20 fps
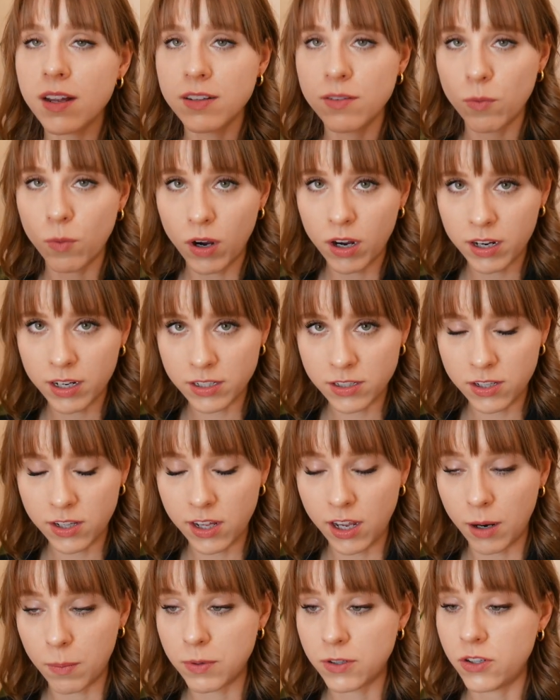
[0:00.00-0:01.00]
walk into
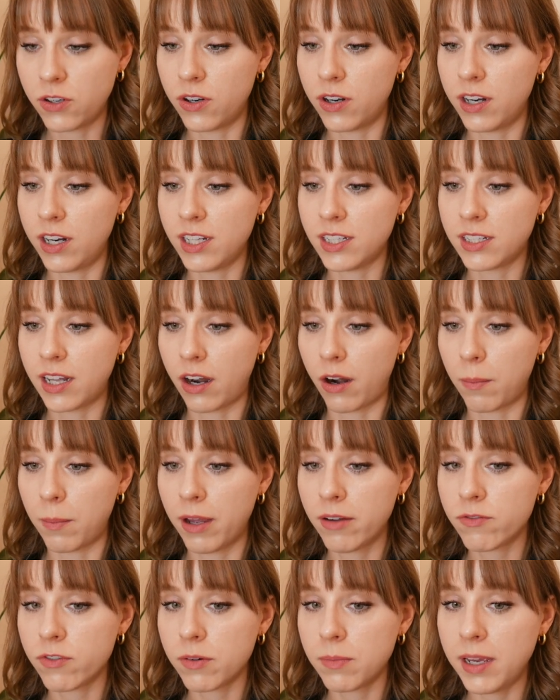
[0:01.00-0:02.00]
the opportunities that are
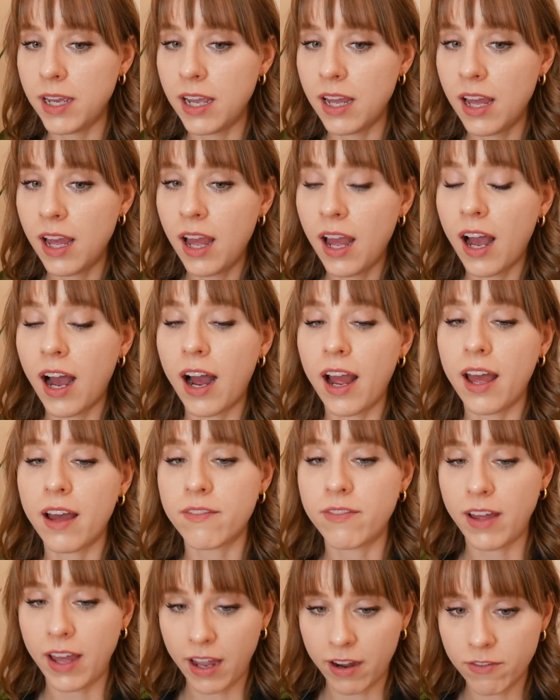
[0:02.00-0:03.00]
meant for me. I
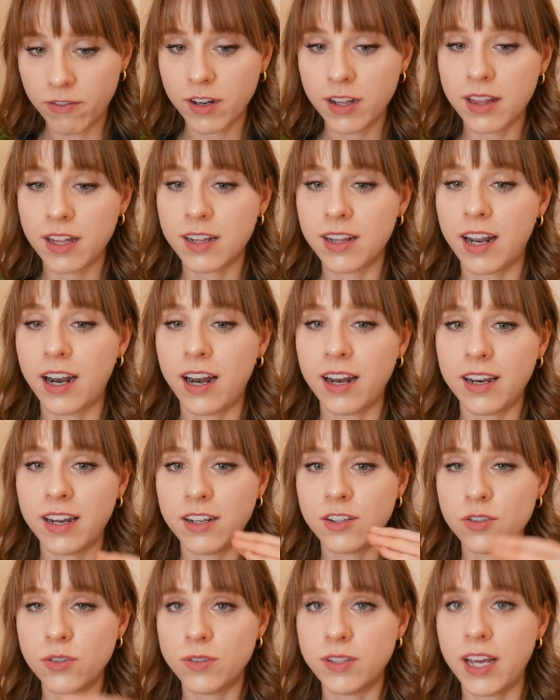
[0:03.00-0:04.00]
have everything that I
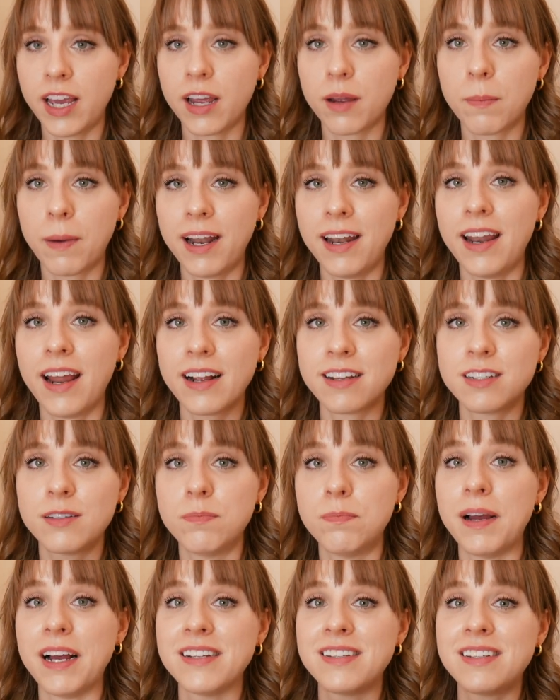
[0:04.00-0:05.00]
need to take my next
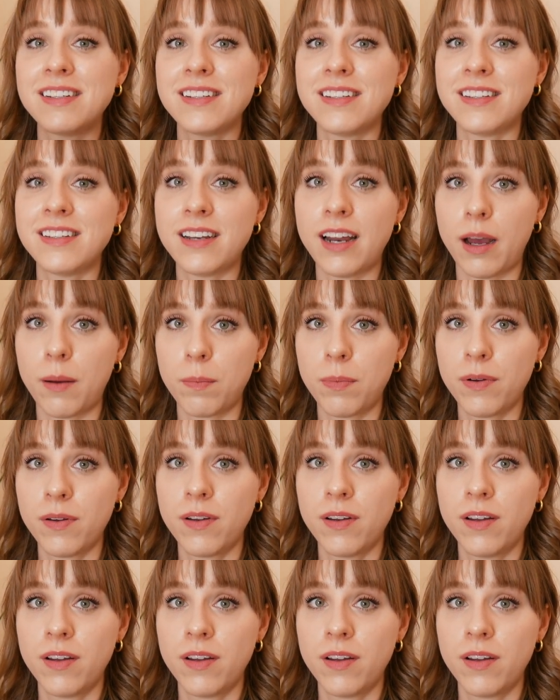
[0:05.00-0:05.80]
best step.